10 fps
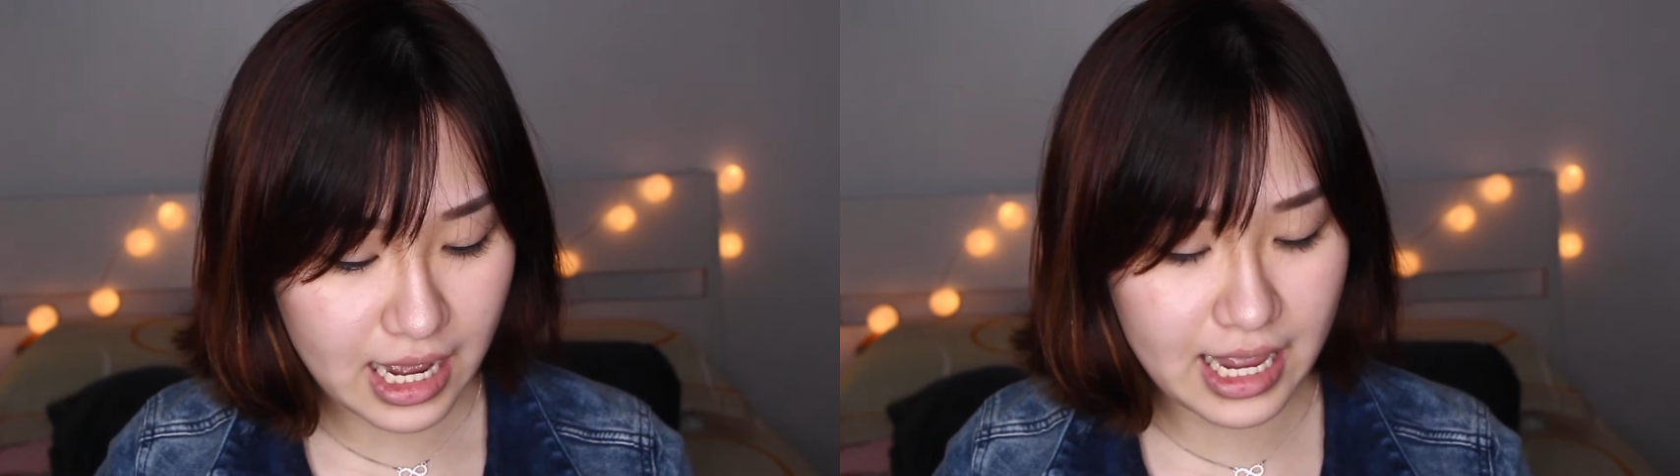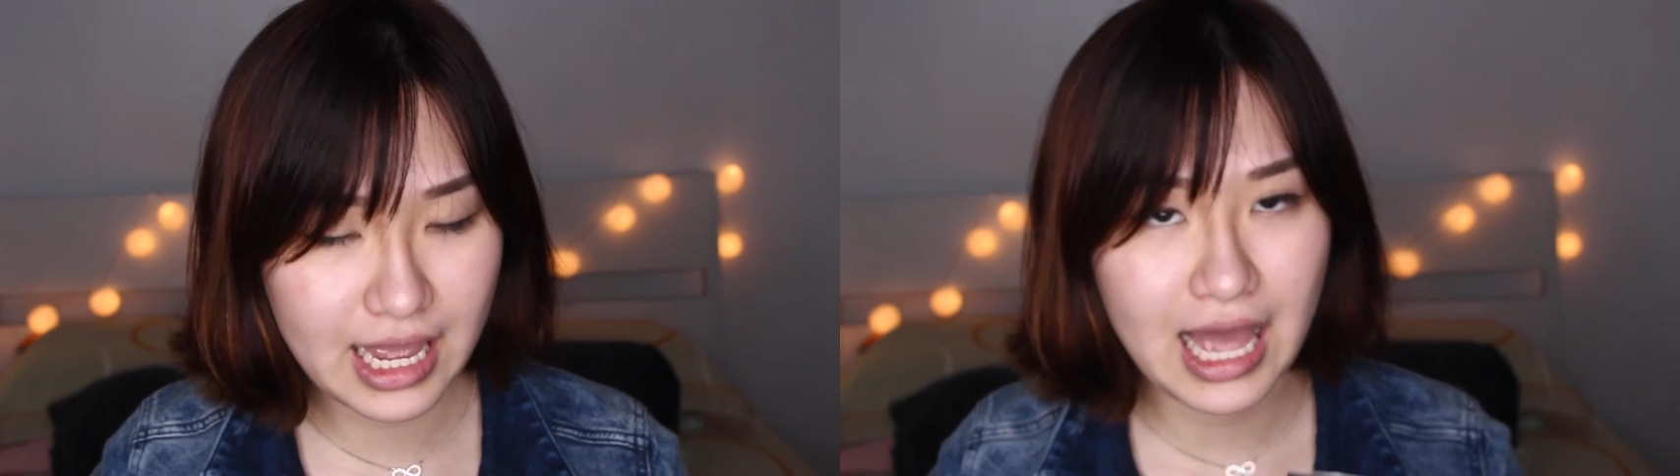
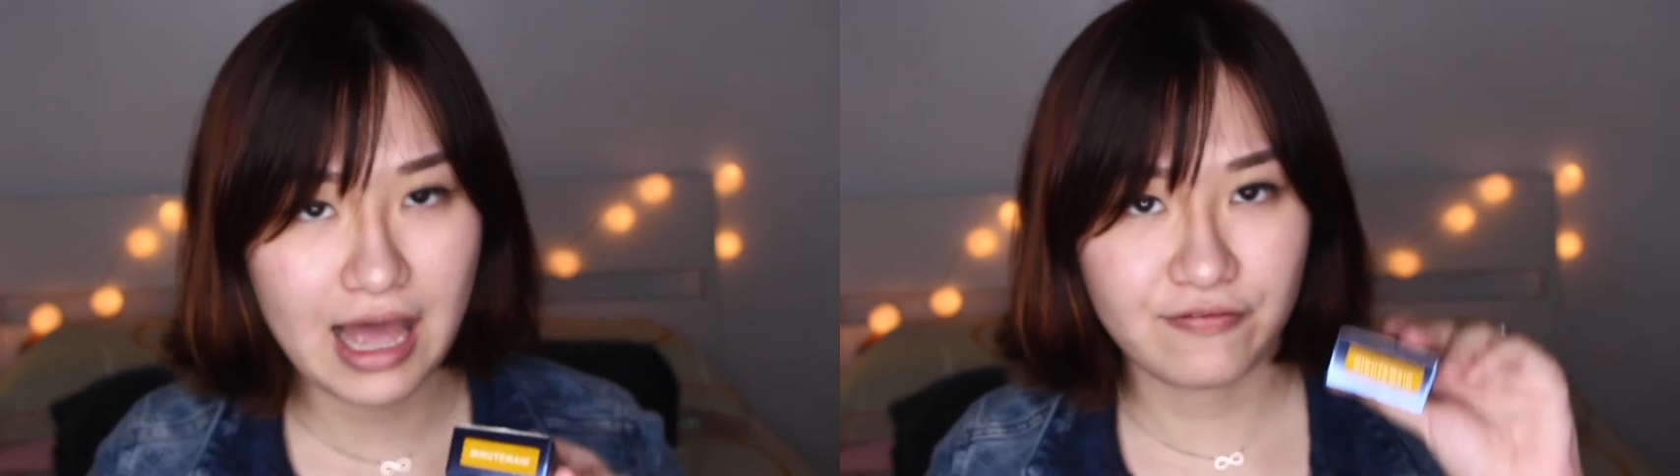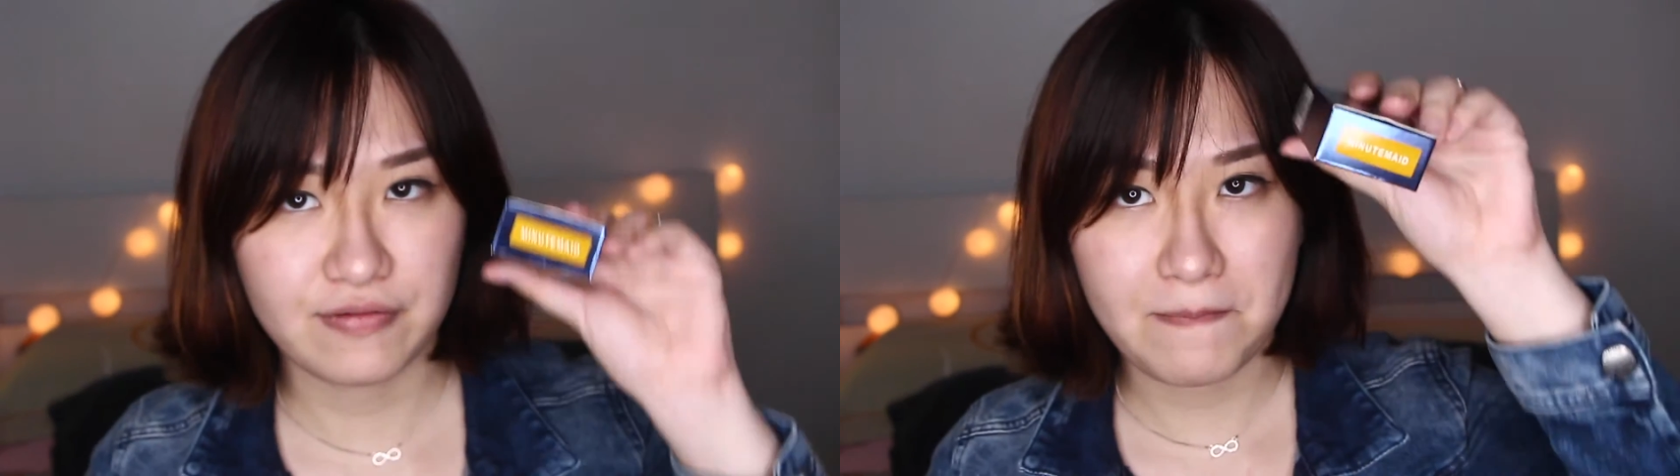I
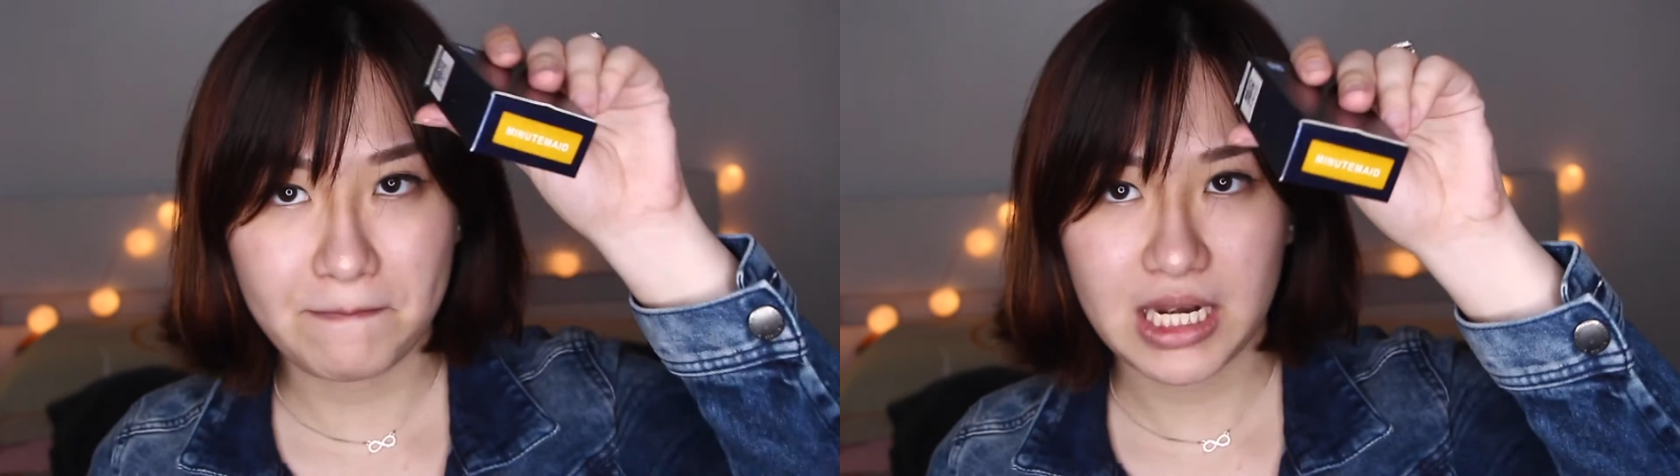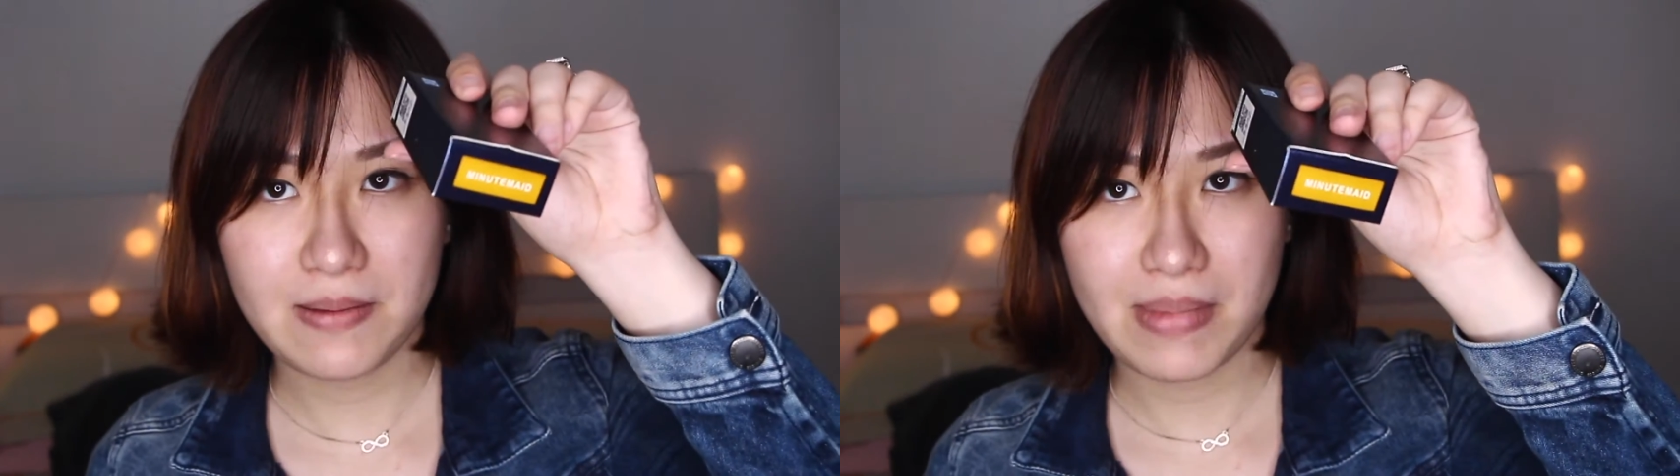have
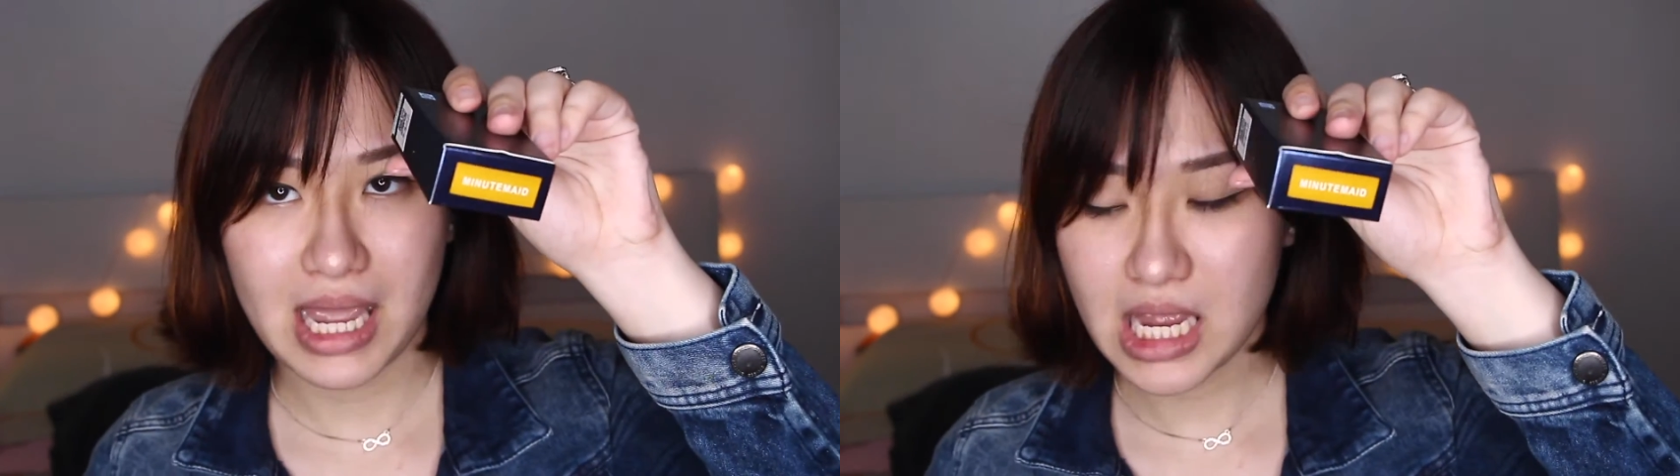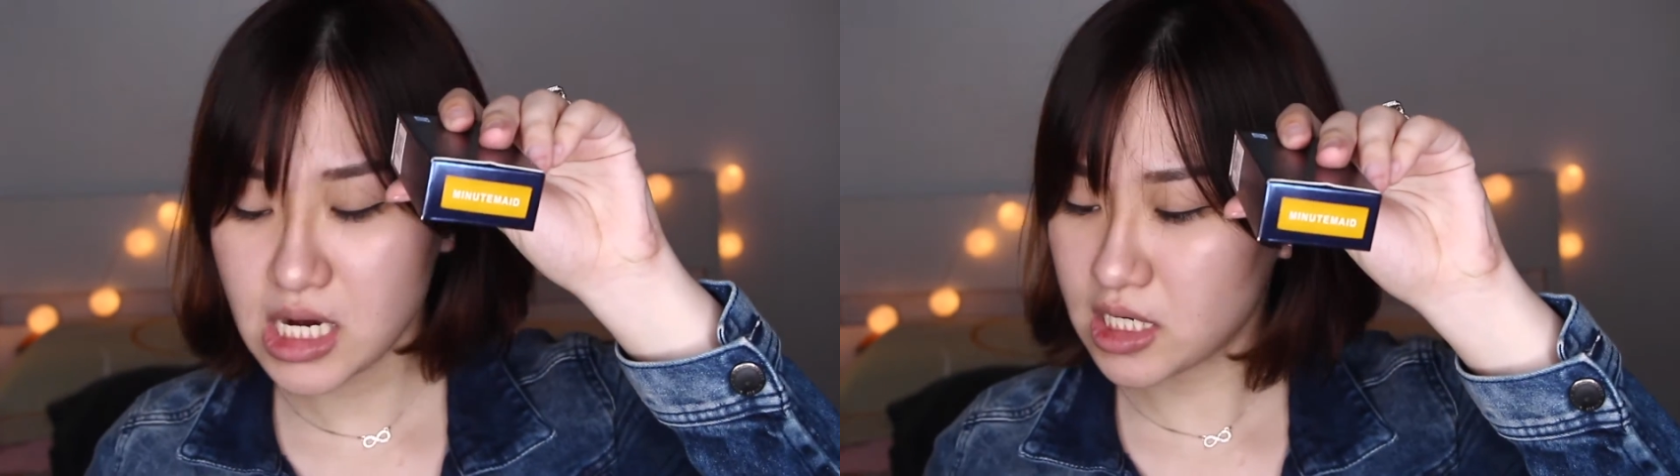Minute
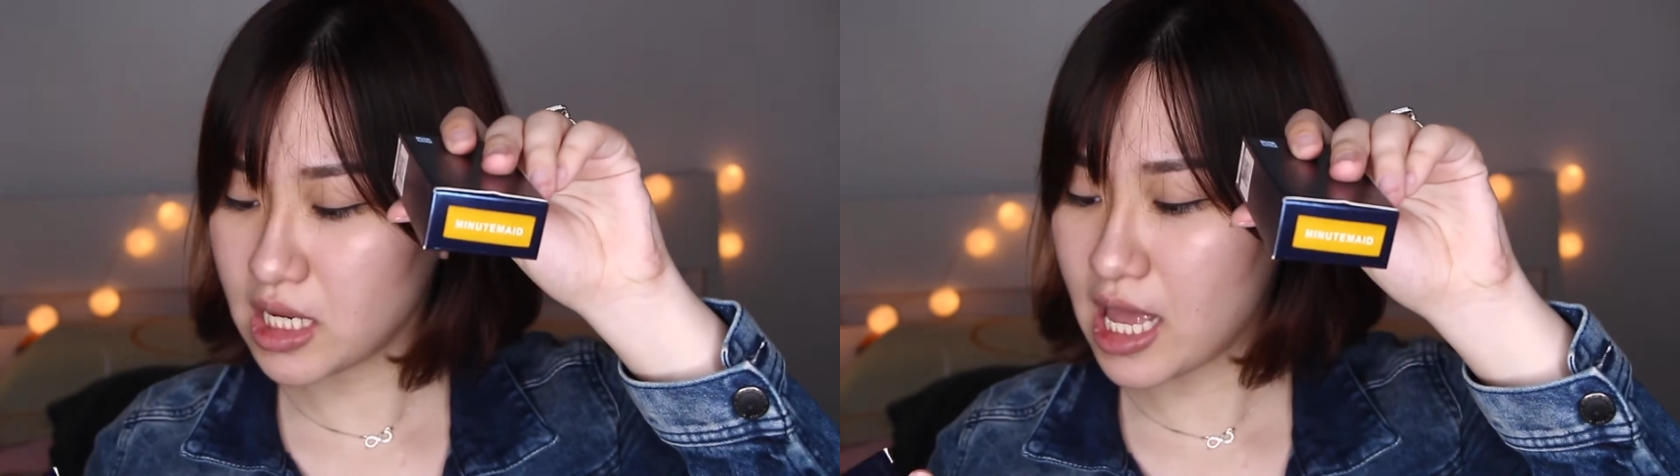Maid